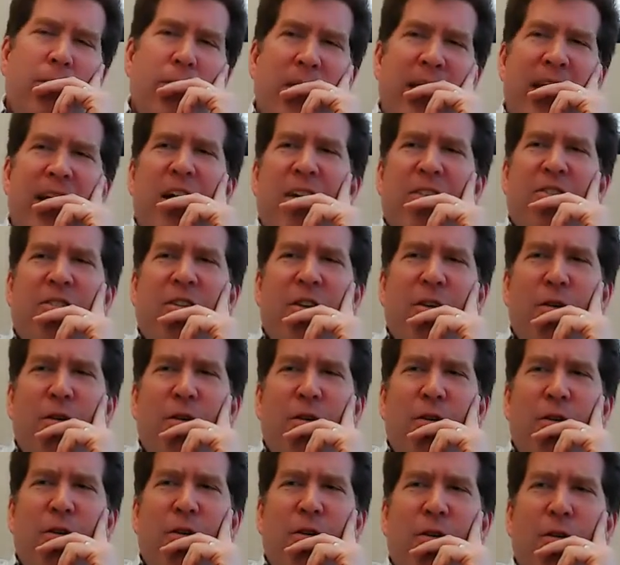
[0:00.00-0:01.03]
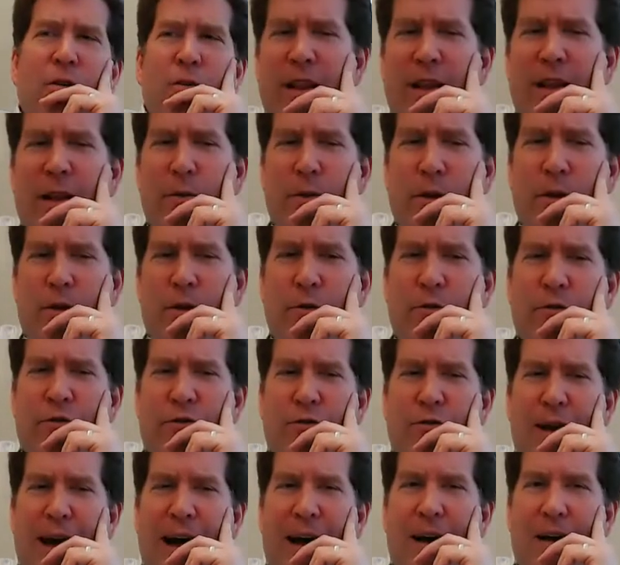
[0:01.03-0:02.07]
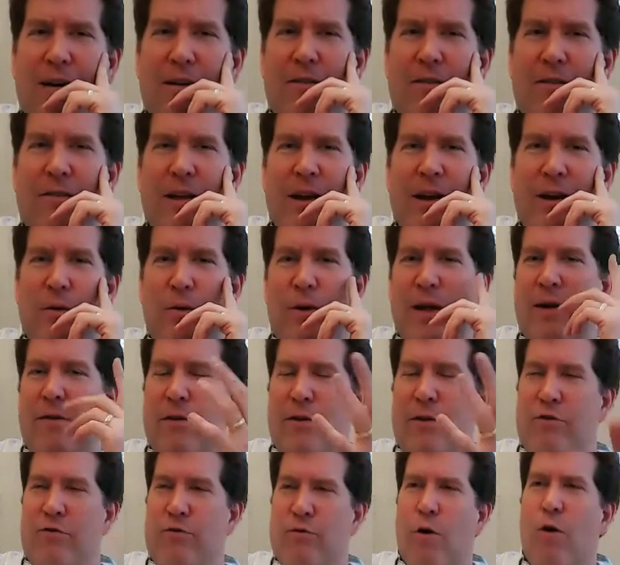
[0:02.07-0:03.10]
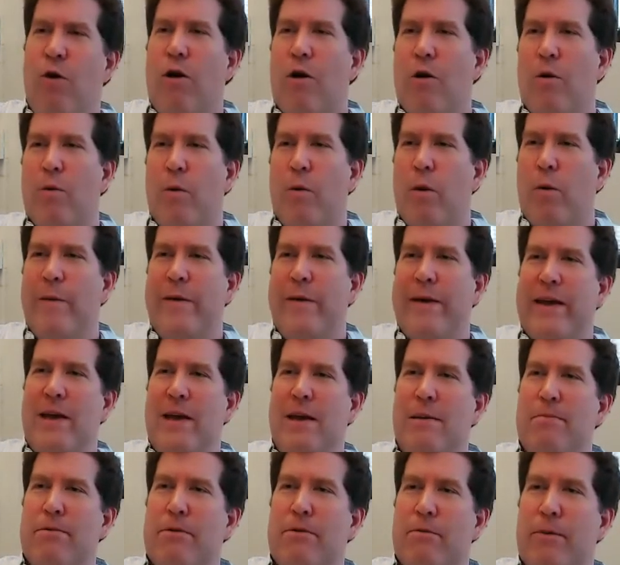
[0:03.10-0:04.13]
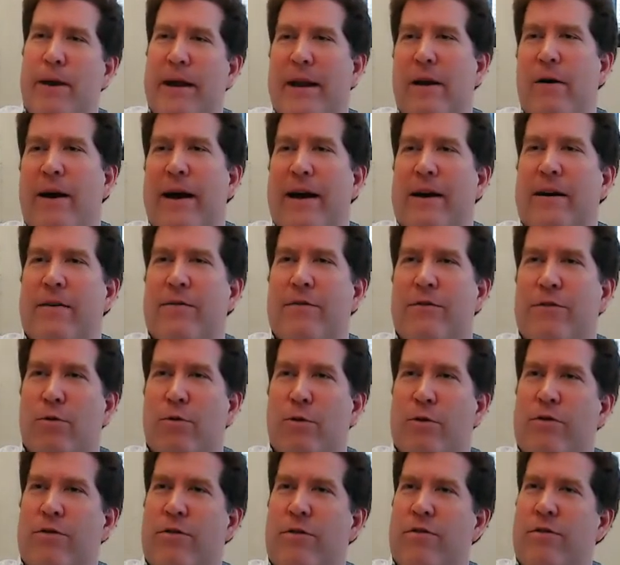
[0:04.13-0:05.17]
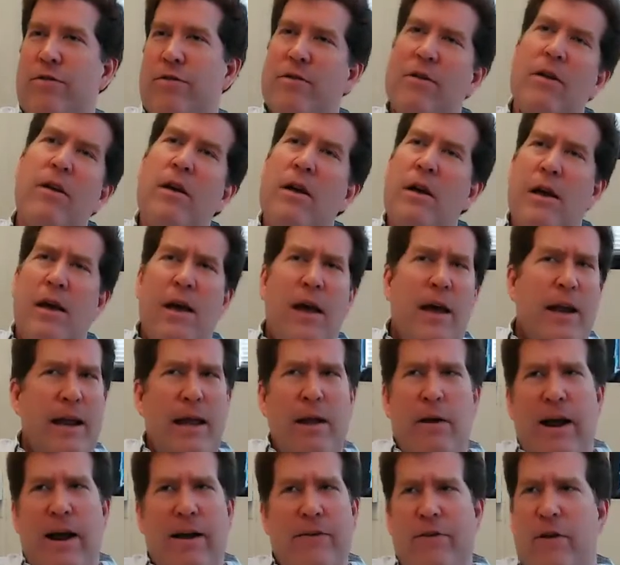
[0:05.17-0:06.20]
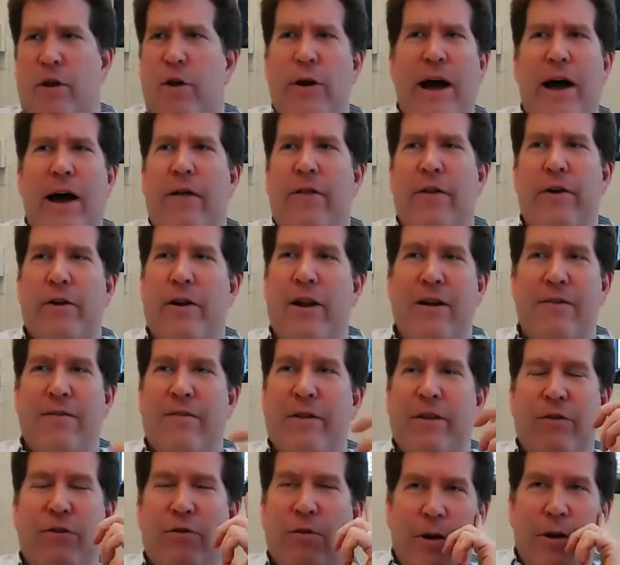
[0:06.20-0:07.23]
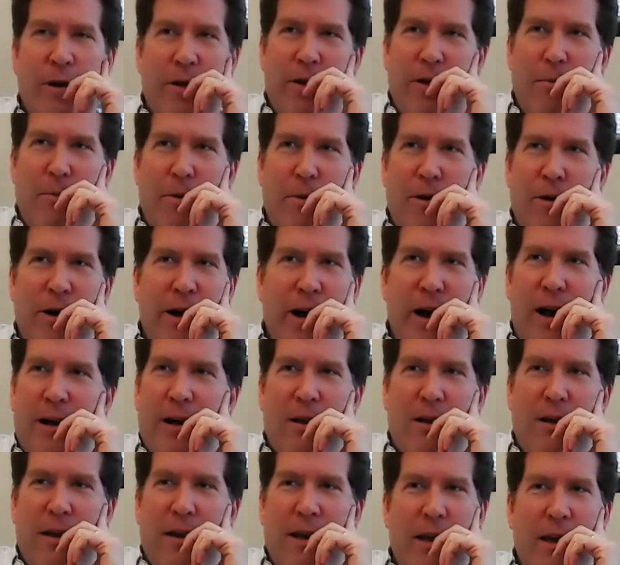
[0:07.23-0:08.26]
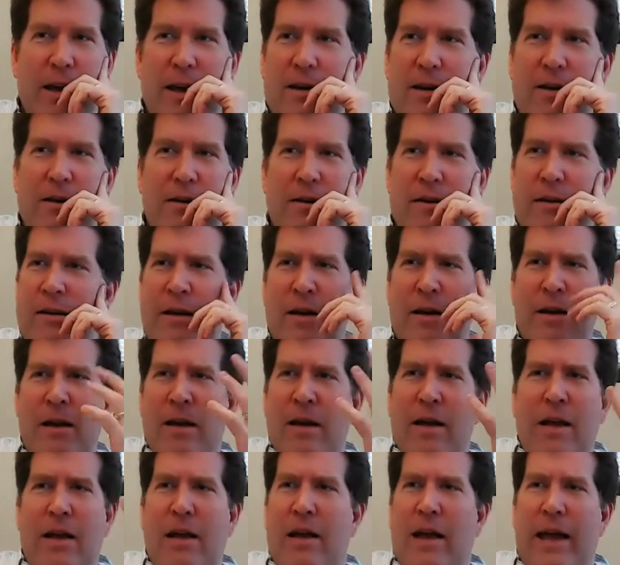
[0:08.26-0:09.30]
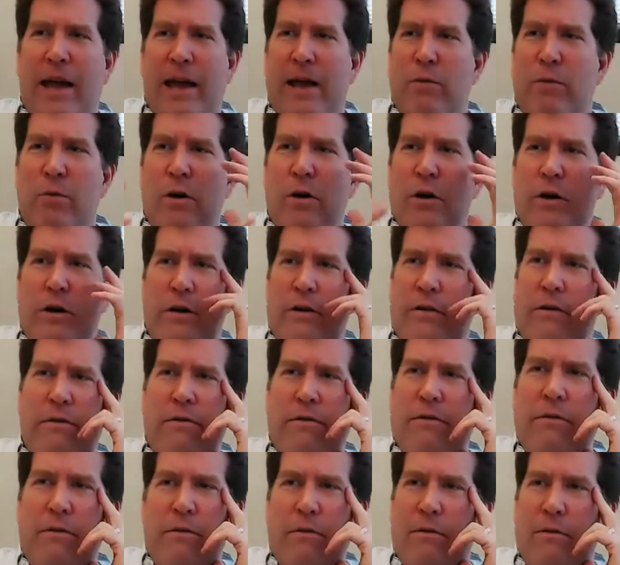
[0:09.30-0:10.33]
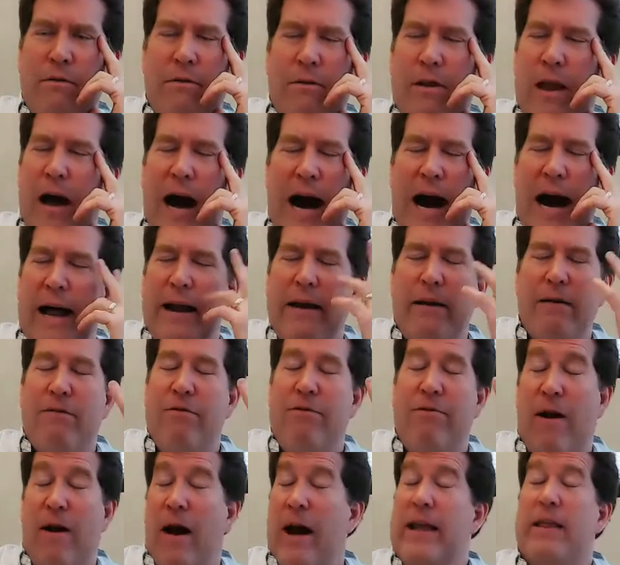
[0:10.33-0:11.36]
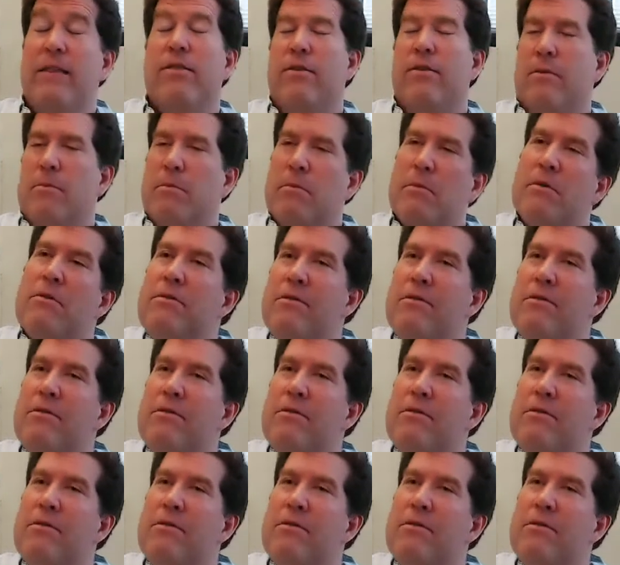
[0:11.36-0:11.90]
He also routinely would lose track of, you know, we have a drawer where we keep the radioactive sources, and he would have to go down there and inventory them periodically, and would not find them.